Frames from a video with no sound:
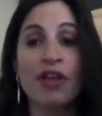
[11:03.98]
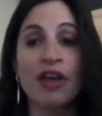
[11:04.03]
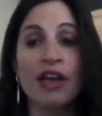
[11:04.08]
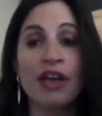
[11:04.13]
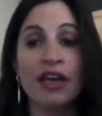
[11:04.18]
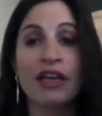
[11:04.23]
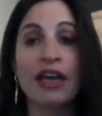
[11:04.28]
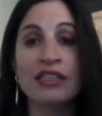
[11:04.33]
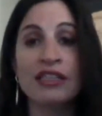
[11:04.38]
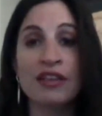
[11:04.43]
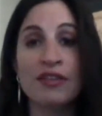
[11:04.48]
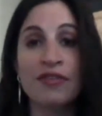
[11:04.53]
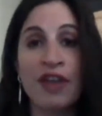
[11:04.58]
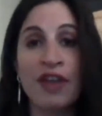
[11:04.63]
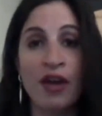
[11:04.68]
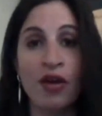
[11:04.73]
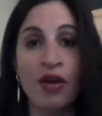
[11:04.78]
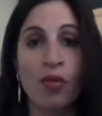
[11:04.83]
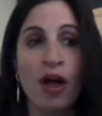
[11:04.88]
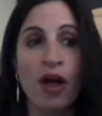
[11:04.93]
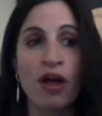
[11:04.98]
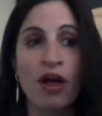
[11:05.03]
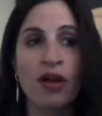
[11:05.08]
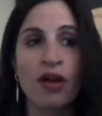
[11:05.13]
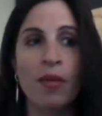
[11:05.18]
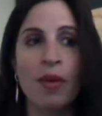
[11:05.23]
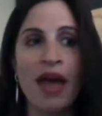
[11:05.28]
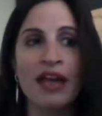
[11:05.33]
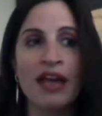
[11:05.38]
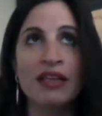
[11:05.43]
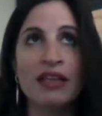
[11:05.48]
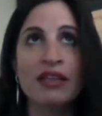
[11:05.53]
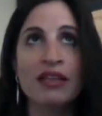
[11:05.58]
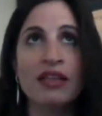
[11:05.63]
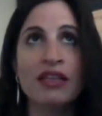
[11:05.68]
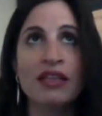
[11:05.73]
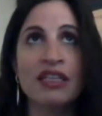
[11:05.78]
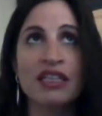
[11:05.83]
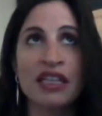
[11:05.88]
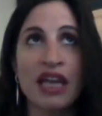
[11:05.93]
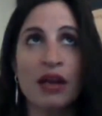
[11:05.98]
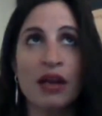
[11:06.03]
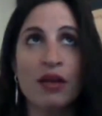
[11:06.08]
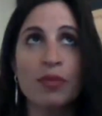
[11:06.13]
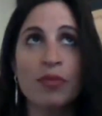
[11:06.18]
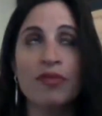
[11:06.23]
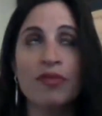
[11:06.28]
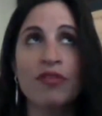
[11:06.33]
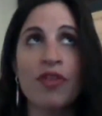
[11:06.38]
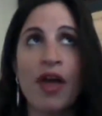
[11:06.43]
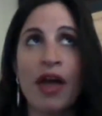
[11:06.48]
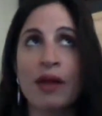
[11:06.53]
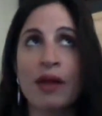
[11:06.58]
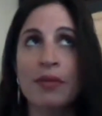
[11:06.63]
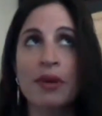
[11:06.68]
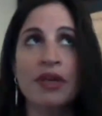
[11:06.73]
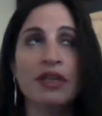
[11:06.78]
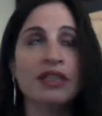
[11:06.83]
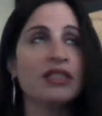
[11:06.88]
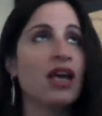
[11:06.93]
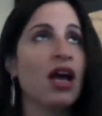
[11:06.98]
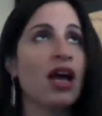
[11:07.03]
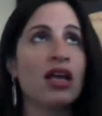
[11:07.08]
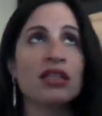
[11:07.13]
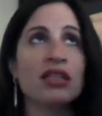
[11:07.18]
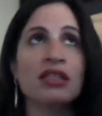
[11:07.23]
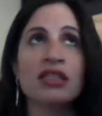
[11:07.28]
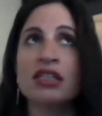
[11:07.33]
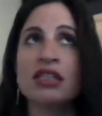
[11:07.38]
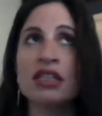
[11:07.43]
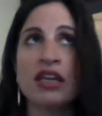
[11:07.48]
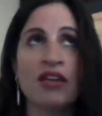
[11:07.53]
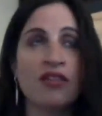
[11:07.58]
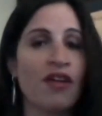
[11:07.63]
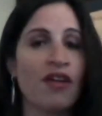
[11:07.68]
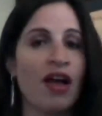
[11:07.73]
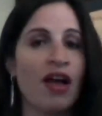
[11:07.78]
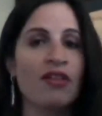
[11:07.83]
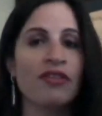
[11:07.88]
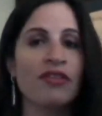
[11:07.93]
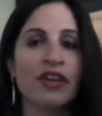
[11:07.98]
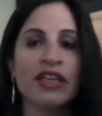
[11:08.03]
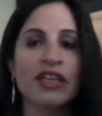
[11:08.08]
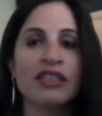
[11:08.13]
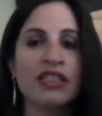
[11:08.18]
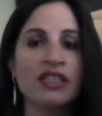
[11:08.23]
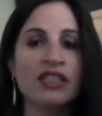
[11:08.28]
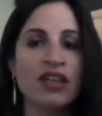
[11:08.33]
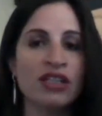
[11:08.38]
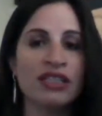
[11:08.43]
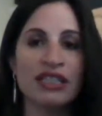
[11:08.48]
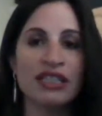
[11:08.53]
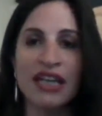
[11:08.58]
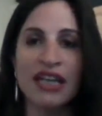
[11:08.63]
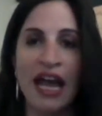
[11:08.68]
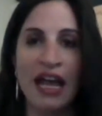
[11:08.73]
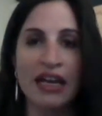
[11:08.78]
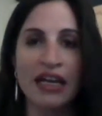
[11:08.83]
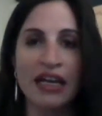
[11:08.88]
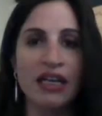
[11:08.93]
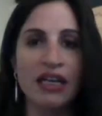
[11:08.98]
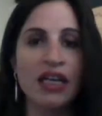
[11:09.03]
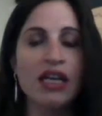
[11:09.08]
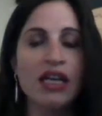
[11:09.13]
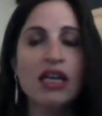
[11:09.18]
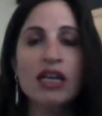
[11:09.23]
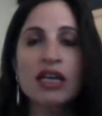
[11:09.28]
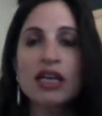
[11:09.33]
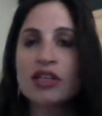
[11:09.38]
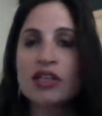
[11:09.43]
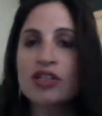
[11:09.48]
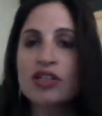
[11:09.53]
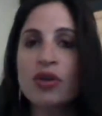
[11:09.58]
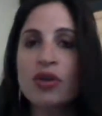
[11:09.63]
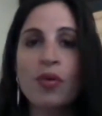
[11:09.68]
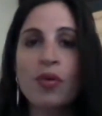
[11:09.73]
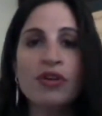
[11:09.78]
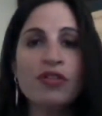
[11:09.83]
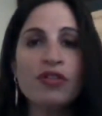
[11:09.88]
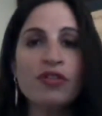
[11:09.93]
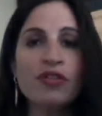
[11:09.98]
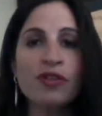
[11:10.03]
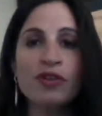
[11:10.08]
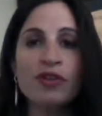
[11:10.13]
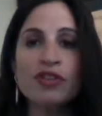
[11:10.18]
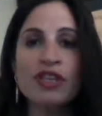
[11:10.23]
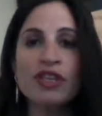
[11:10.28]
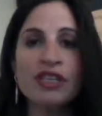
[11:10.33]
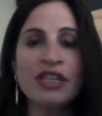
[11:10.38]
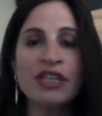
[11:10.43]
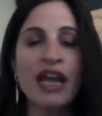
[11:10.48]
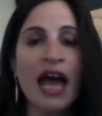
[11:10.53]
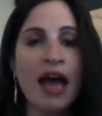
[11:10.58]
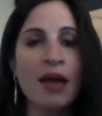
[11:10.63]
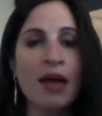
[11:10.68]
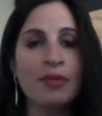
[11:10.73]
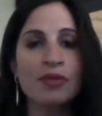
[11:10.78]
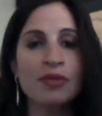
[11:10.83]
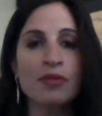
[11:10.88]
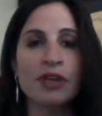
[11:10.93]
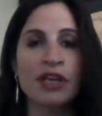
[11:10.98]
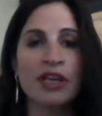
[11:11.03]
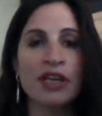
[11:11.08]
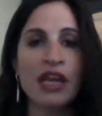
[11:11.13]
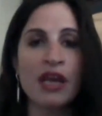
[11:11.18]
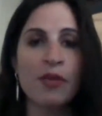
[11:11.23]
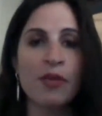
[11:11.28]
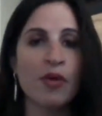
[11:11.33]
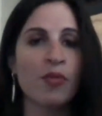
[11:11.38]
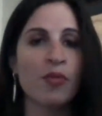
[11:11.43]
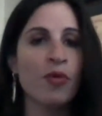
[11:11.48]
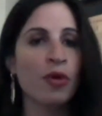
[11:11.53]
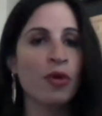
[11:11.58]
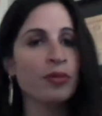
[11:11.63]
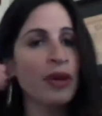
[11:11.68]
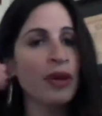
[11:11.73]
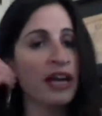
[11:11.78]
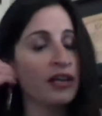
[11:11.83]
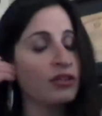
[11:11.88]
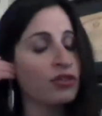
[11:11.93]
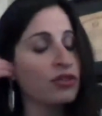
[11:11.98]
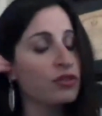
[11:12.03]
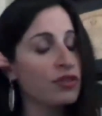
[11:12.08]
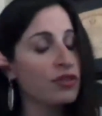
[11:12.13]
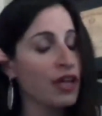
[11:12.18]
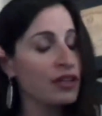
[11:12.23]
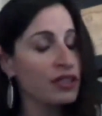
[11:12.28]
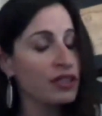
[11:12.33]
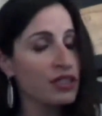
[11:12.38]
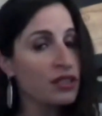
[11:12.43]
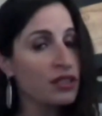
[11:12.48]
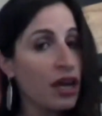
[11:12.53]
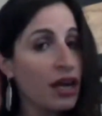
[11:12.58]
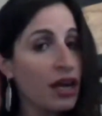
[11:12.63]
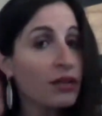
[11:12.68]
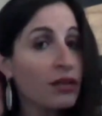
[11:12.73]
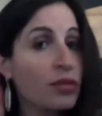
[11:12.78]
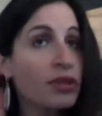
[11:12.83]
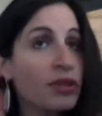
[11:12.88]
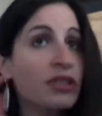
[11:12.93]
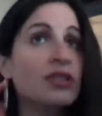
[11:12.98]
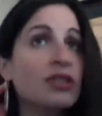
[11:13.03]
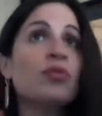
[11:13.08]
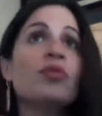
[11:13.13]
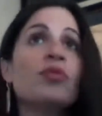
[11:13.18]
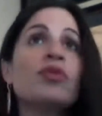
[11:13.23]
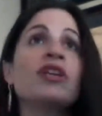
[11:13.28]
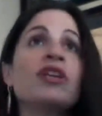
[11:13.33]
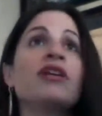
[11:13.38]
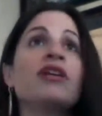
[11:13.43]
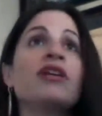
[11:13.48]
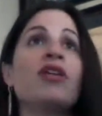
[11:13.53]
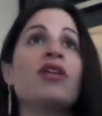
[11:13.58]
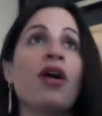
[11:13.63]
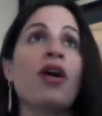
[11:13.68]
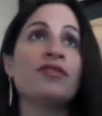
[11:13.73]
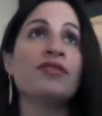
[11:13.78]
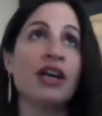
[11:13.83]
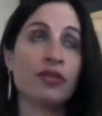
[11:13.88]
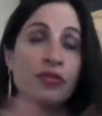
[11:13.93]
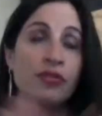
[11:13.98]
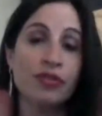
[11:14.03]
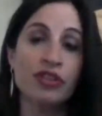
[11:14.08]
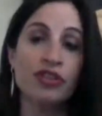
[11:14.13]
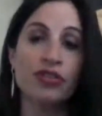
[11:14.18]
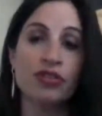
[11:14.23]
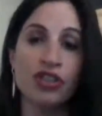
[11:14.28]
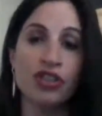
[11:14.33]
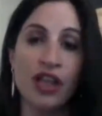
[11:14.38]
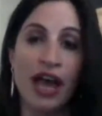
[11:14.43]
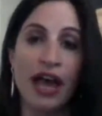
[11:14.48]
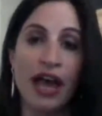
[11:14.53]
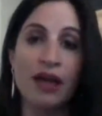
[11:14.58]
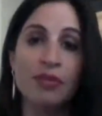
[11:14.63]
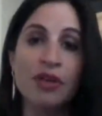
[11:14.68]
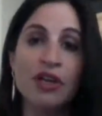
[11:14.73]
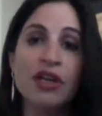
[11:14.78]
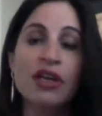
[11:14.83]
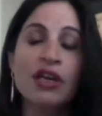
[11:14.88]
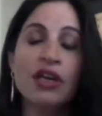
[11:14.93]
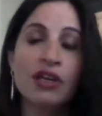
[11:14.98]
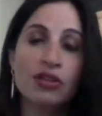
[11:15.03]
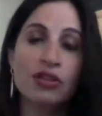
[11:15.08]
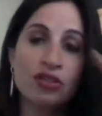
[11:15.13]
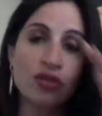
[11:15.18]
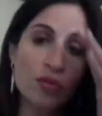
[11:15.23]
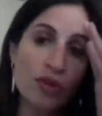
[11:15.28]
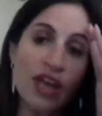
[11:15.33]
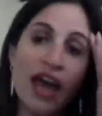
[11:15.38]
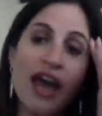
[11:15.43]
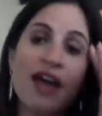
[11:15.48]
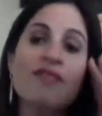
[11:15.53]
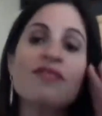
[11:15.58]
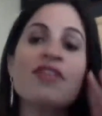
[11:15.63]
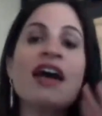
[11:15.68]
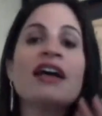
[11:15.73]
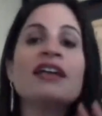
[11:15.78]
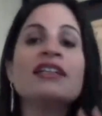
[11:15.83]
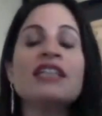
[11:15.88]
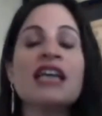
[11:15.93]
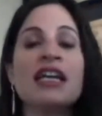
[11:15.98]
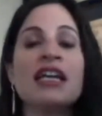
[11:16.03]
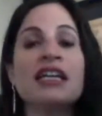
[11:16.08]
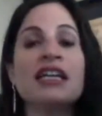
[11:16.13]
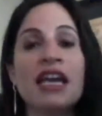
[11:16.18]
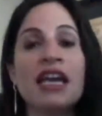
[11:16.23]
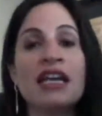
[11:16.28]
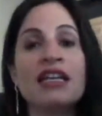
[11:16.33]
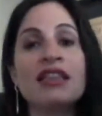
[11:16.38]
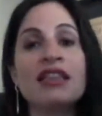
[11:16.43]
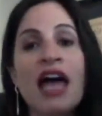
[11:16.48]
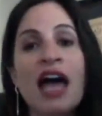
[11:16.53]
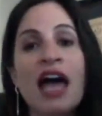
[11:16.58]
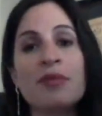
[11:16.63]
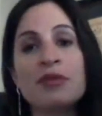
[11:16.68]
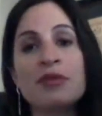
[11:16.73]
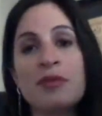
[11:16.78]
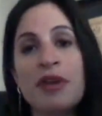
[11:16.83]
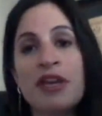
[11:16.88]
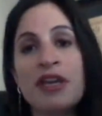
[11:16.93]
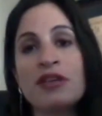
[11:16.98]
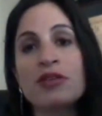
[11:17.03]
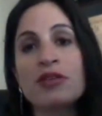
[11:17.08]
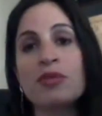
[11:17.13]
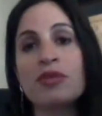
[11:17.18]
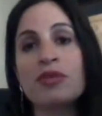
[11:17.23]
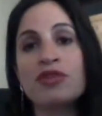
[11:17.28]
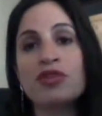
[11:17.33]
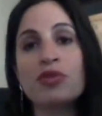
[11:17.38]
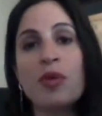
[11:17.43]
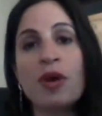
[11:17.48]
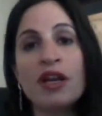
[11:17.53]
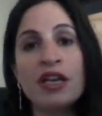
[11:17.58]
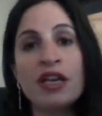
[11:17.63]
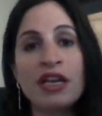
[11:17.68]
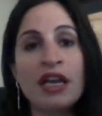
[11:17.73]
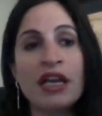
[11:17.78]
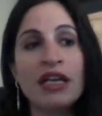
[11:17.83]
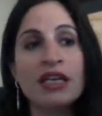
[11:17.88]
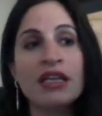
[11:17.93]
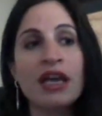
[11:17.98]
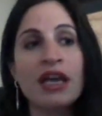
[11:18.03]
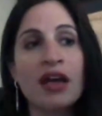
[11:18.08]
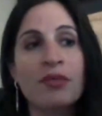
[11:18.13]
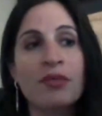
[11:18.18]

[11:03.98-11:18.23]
like as if they are welcome. And the setup of the library is constantly evolving. It's not static. So one of the first things that happened when I came on board back in 2009 was we carved out a research lab. So we have that dedicated lab space with 28